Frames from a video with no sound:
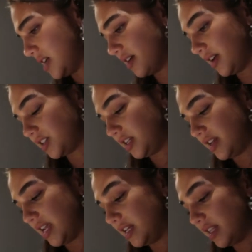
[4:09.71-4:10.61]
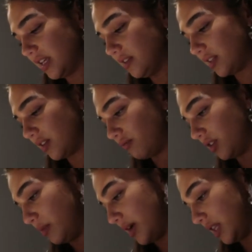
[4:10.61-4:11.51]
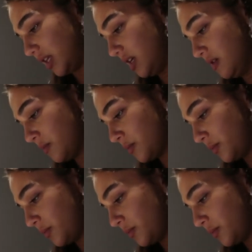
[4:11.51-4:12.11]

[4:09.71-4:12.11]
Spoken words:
I actually need this, like, really badly.